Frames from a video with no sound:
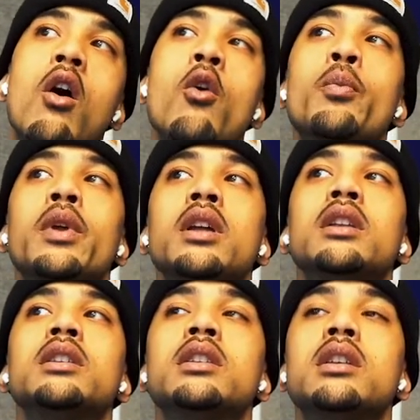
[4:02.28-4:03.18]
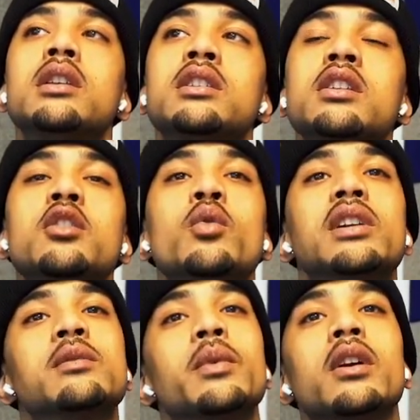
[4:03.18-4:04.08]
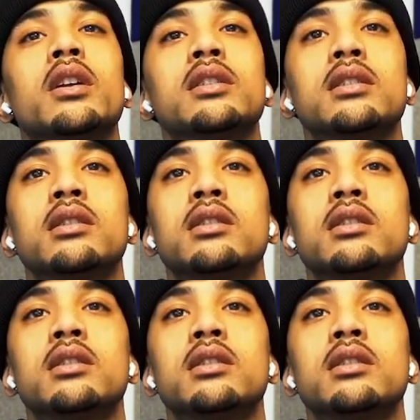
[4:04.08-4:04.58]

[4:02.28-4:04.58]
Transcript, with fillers: open to new experiences.